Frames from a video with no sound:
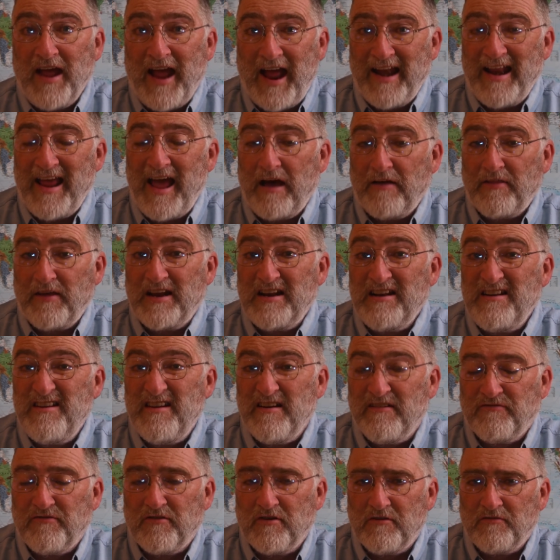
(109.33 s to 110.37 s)
and how they
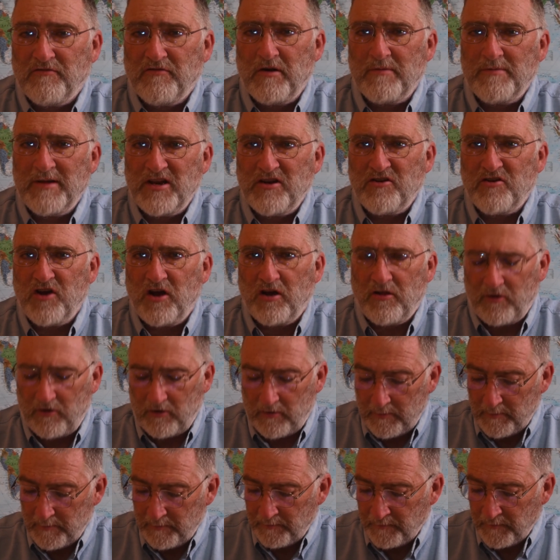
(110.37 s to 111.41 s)
differ from each other.